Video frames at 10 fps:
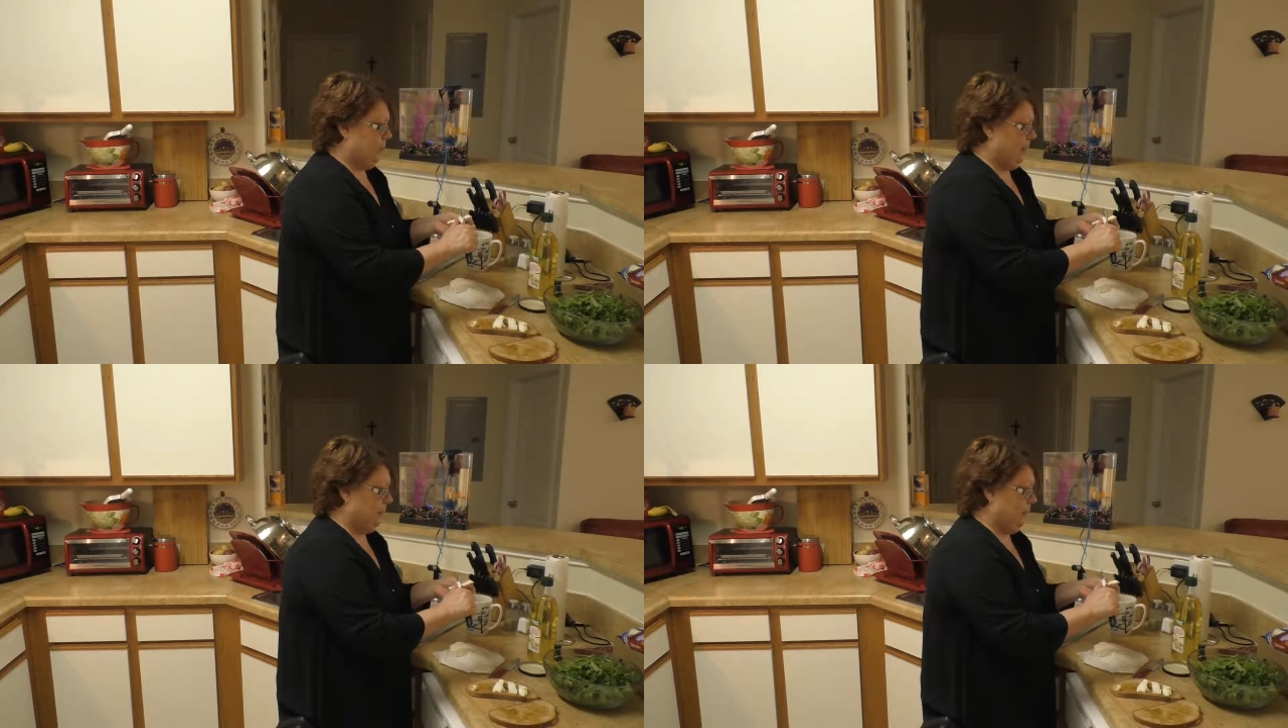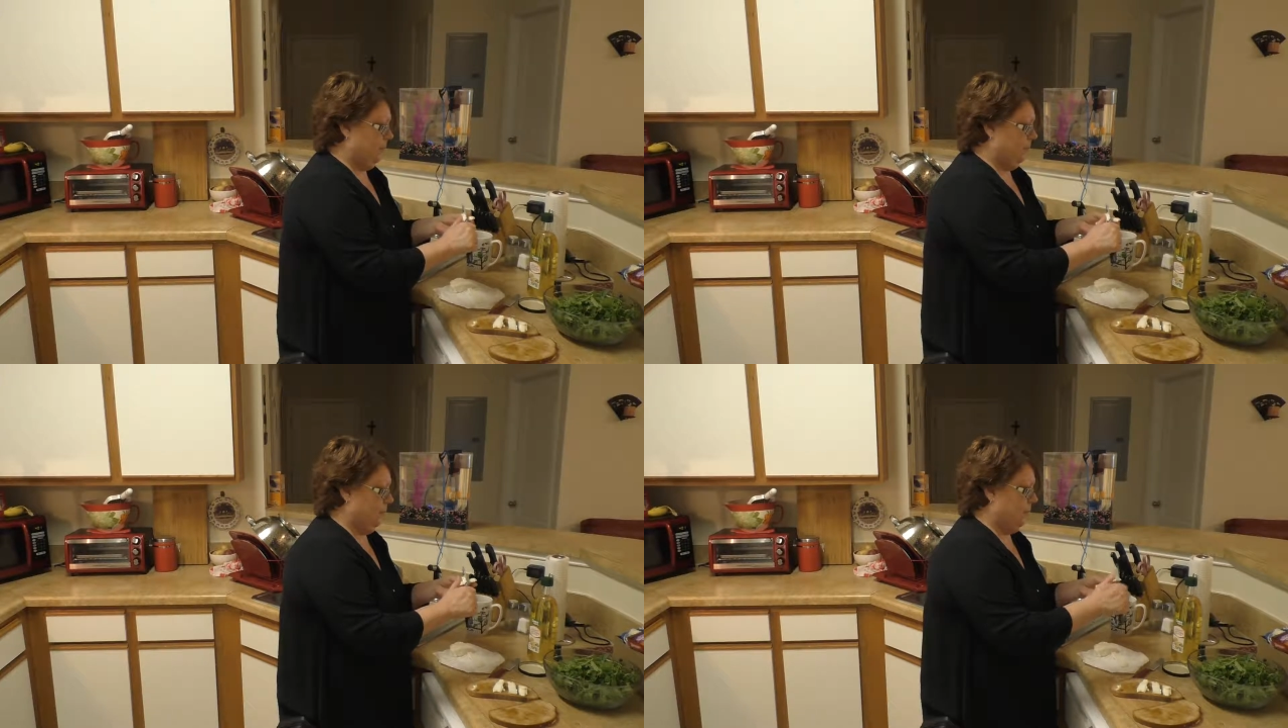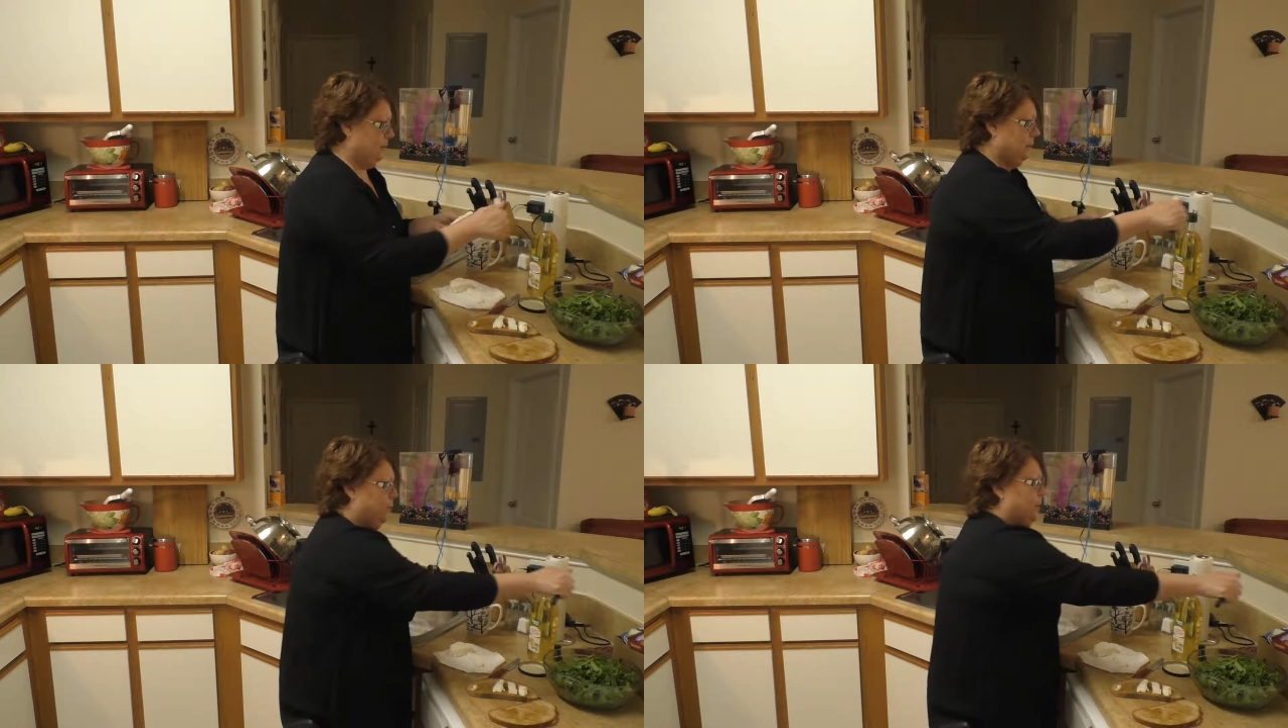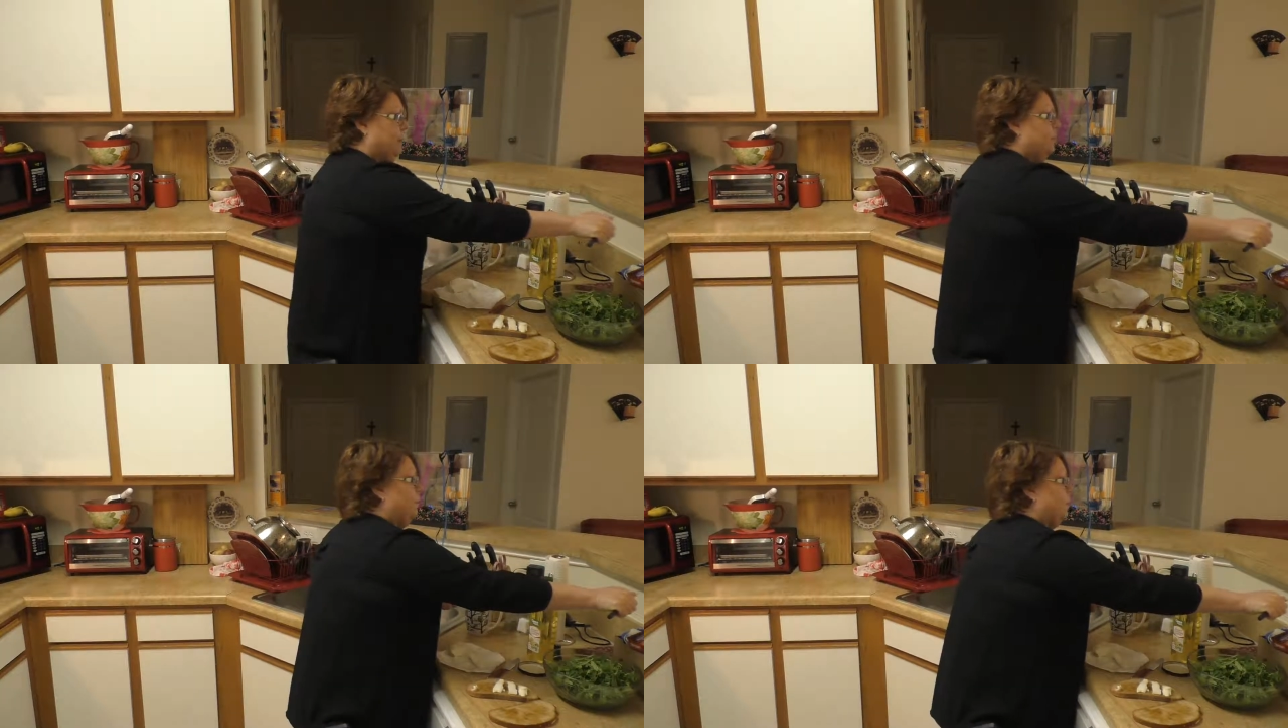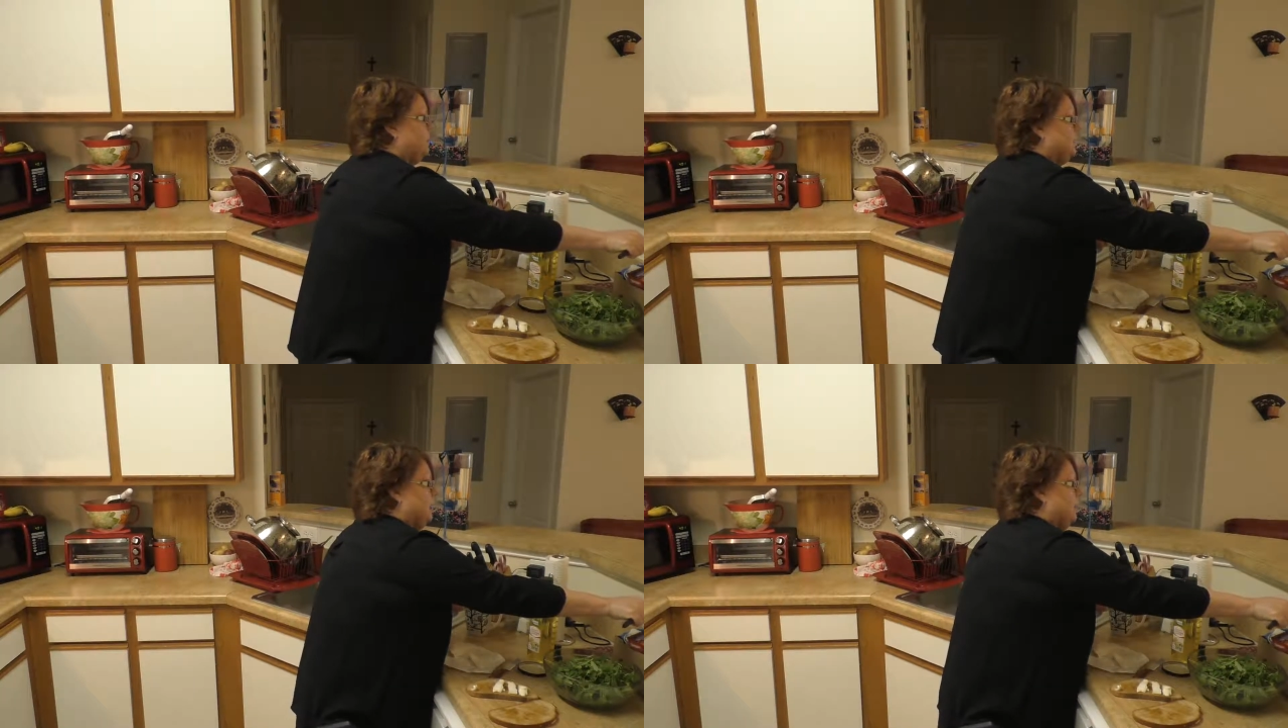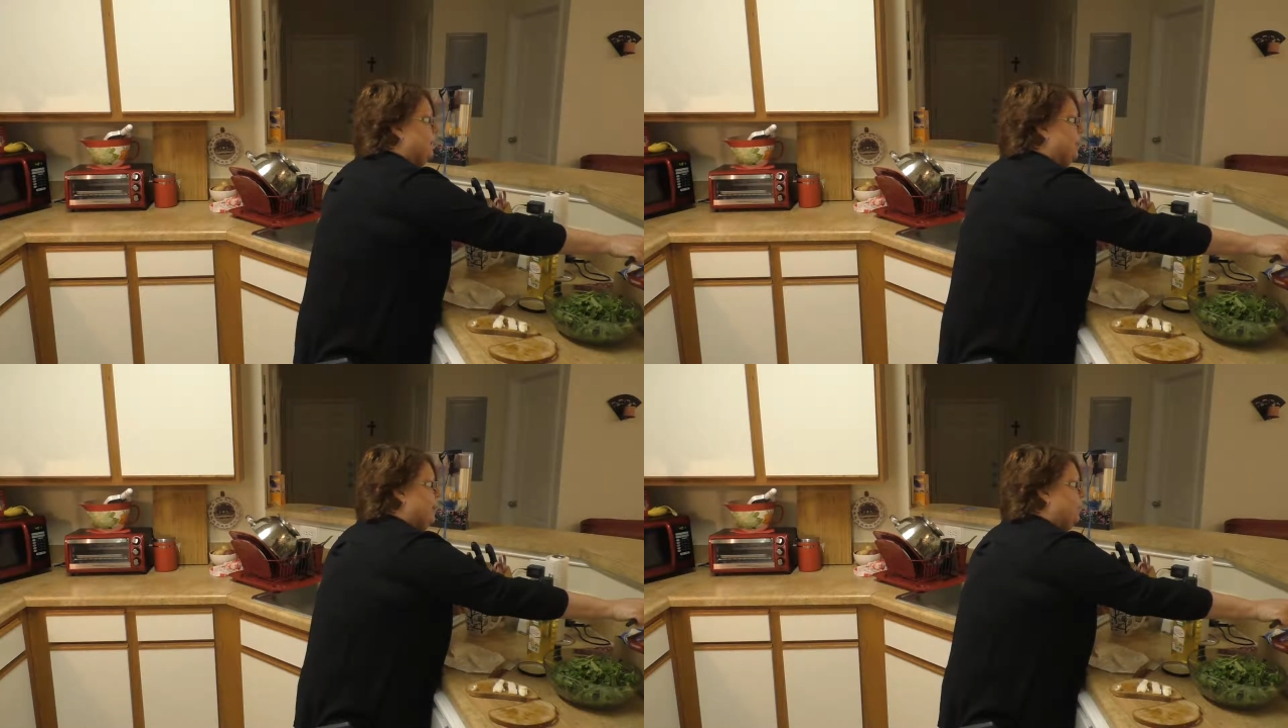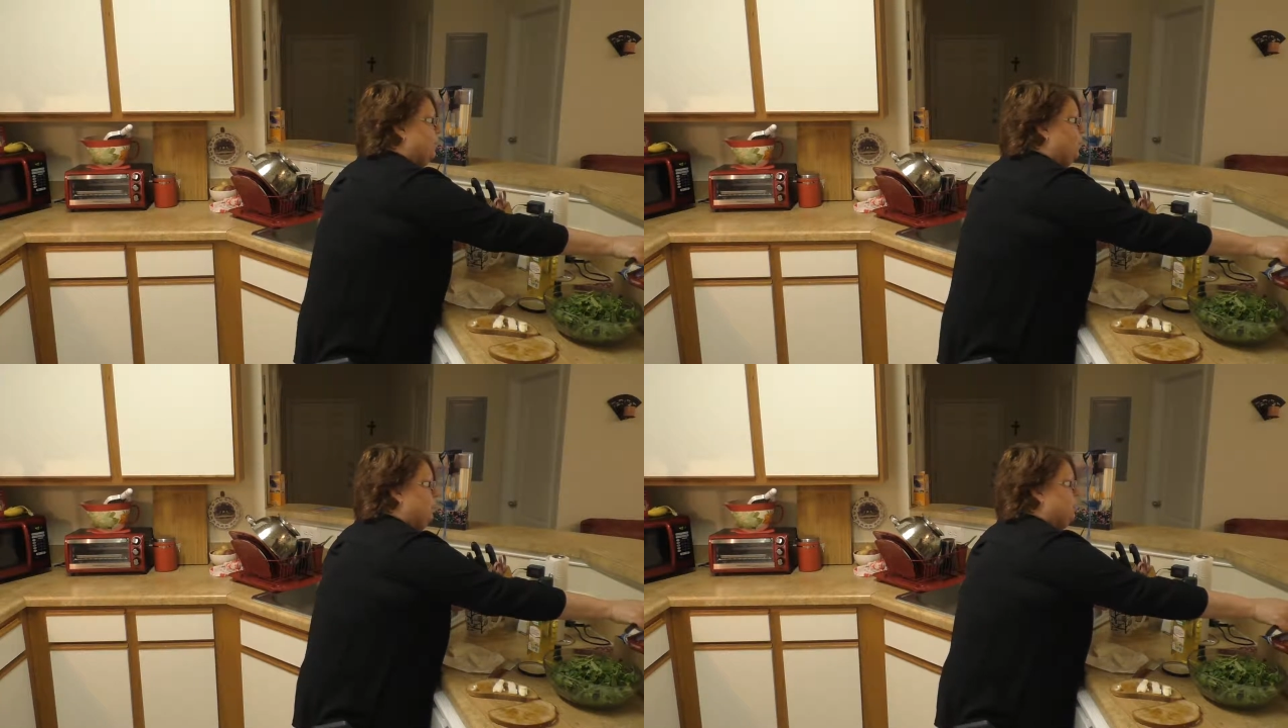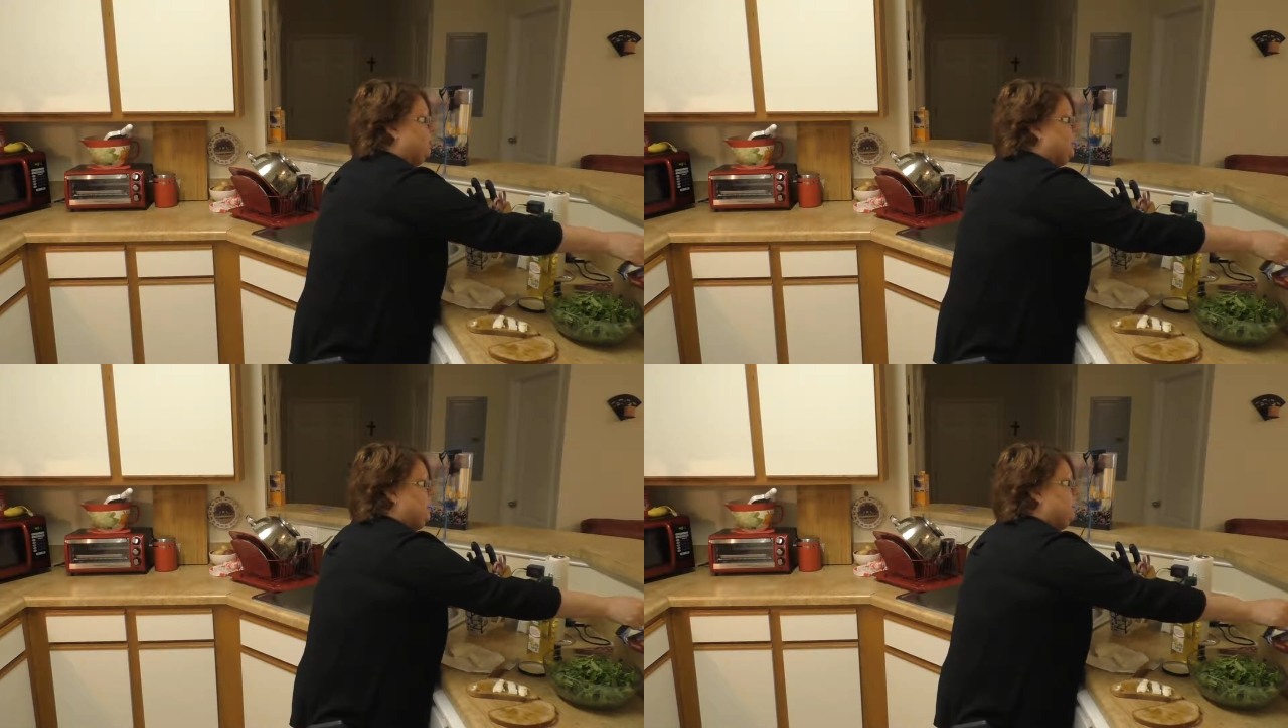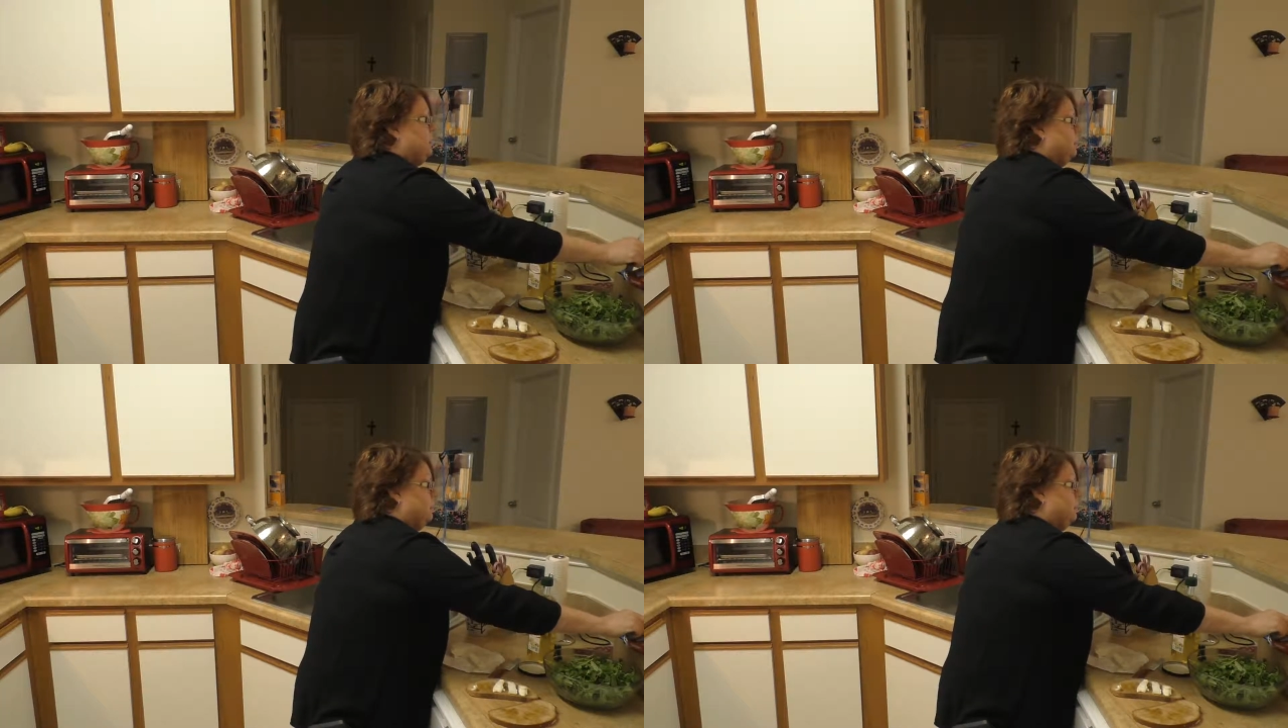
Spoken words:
makes up for this little bit of hard time I'm having with the cheese.